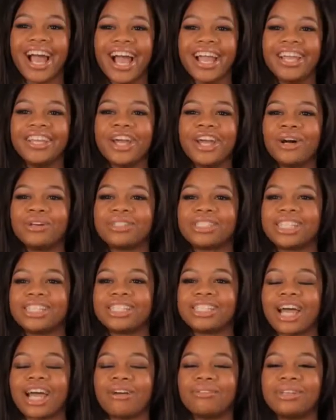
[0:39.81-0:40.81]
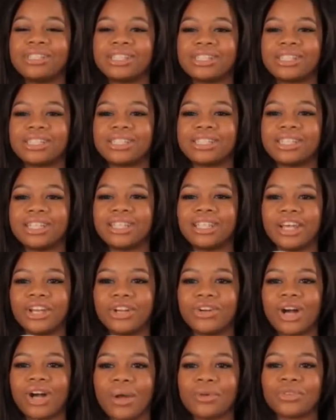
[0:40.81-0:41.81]
I know, since I was
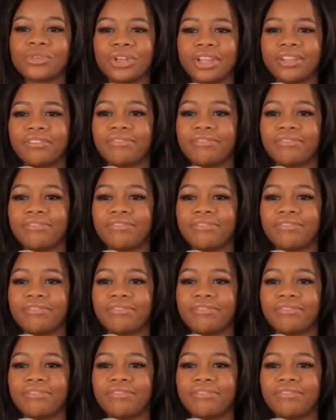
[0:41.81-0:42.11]
little, I was really